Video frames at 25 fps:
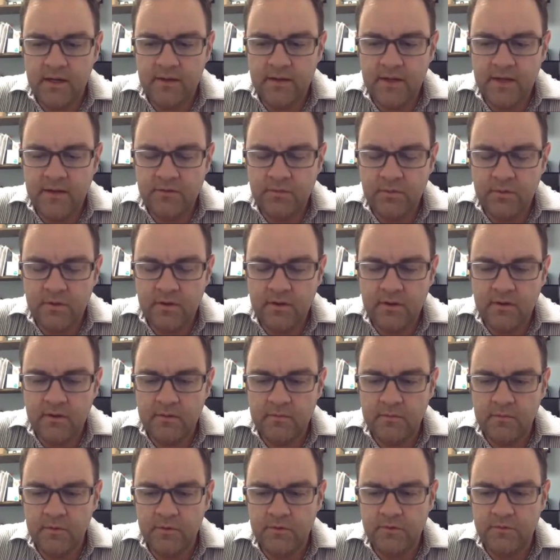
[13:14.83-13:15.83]
That's one of
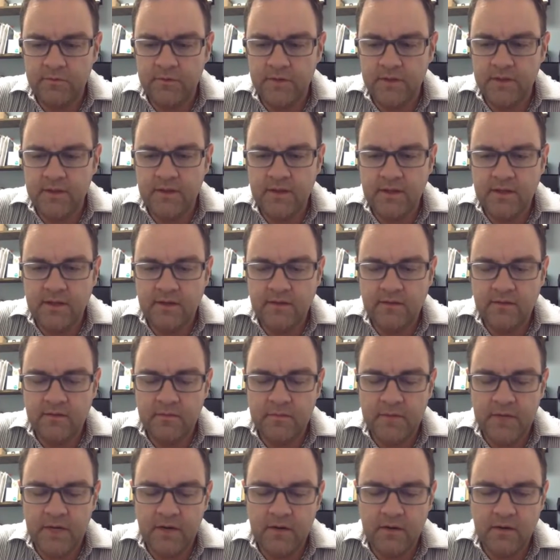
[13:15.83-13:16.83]
the most fun things
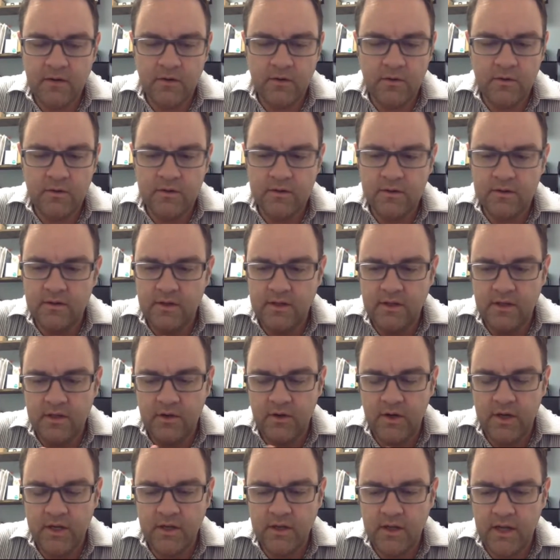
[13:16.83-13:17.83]
about going to,
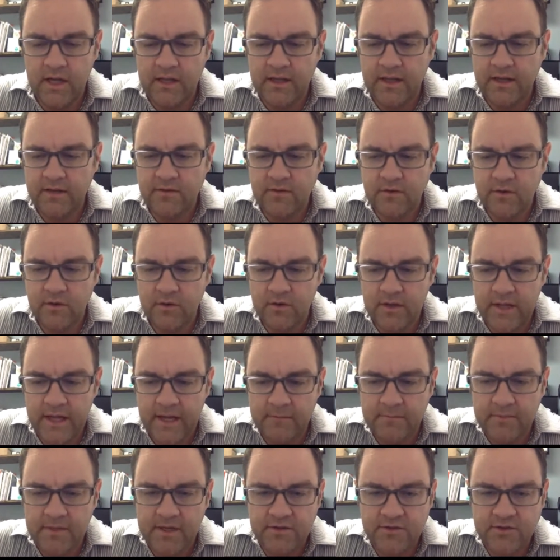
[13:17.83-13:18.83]
I like to go to
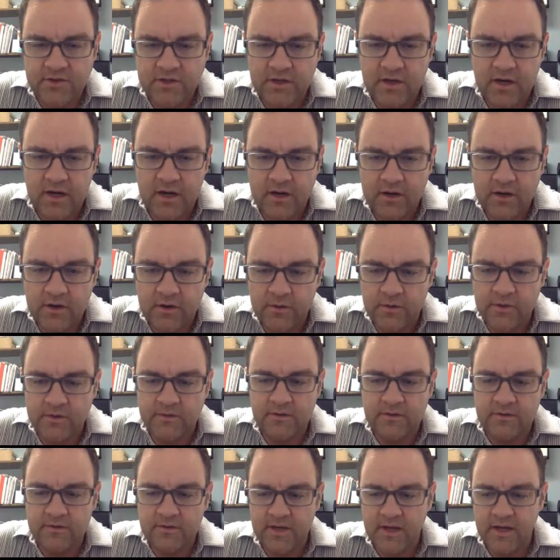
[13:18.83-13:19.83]
Lab Day Chicago and
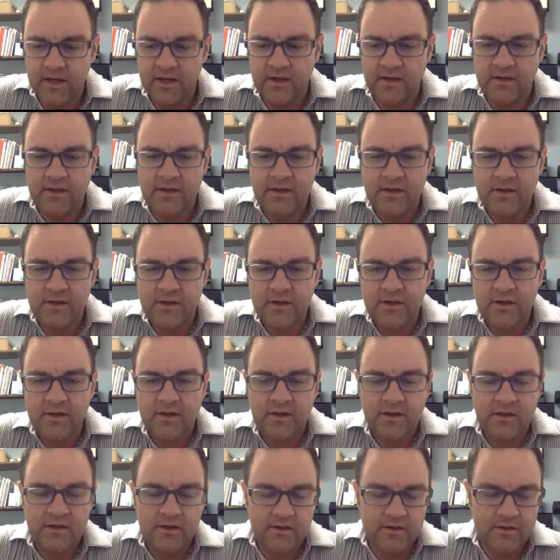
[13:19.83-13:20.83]
just kind of
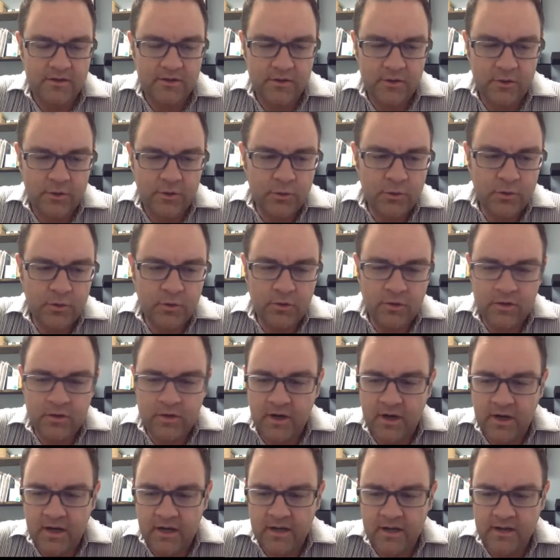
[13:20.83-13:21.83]
oogle
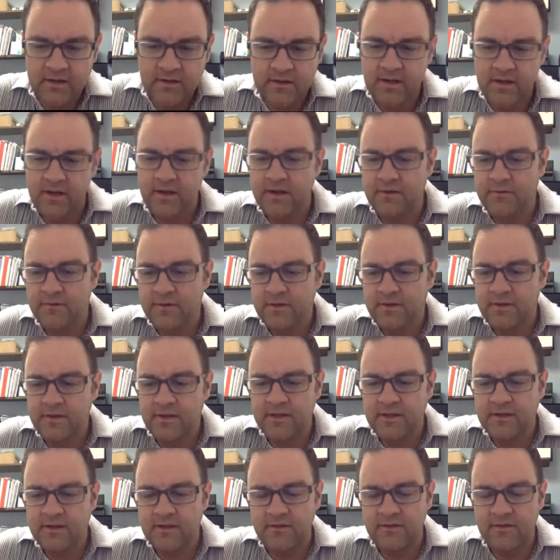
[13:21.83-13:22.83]
and awe at
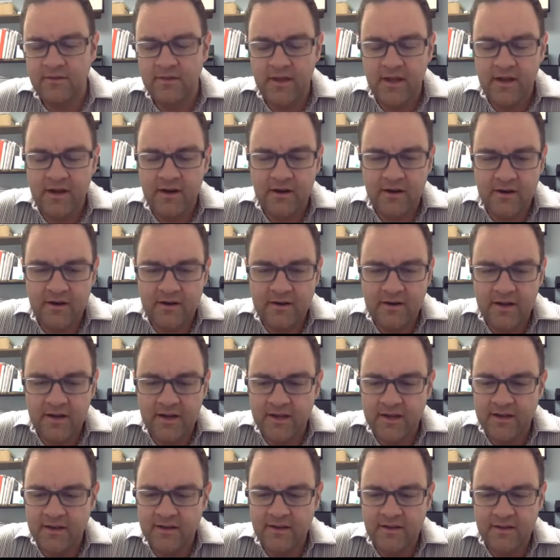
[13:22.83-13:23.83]
everything that's there.
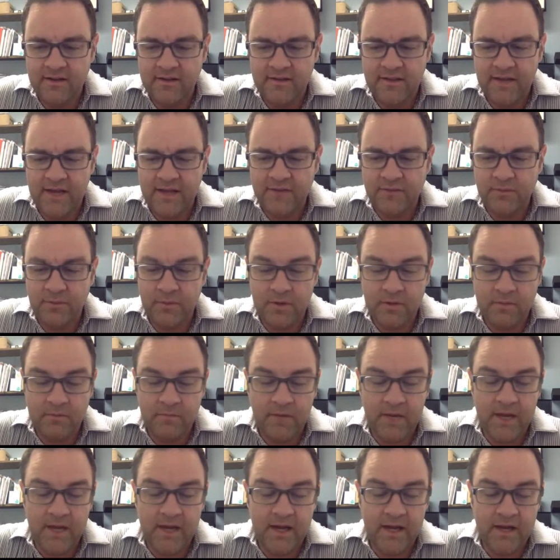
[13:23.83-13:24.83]
And that's what
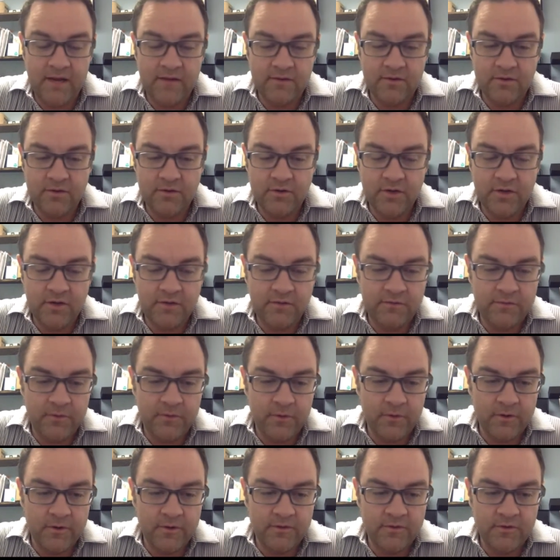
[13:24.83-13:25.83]
my eyes are looking
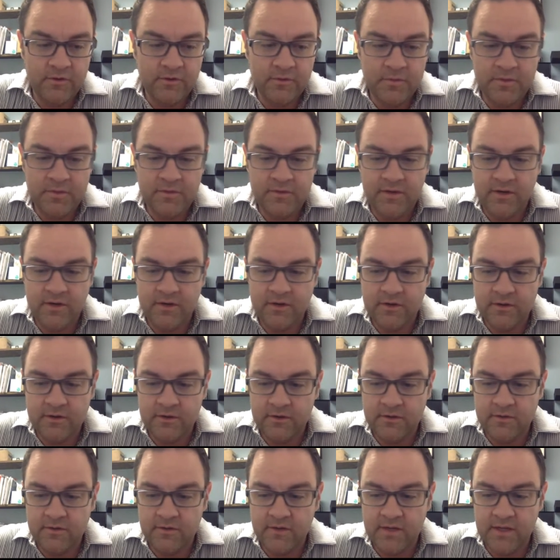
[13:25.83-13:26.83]
for, is new
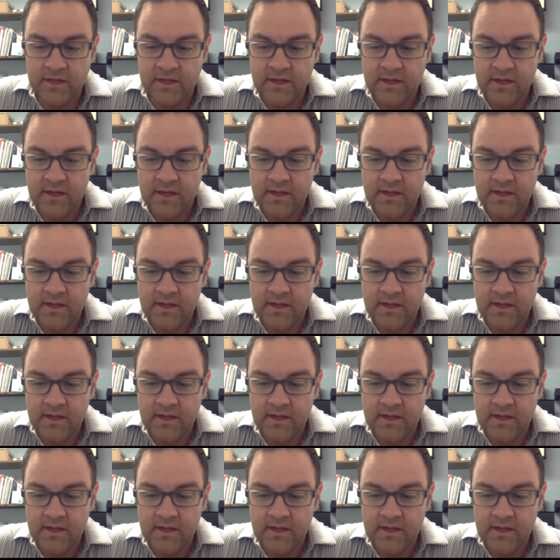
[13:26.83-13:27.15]
materials, and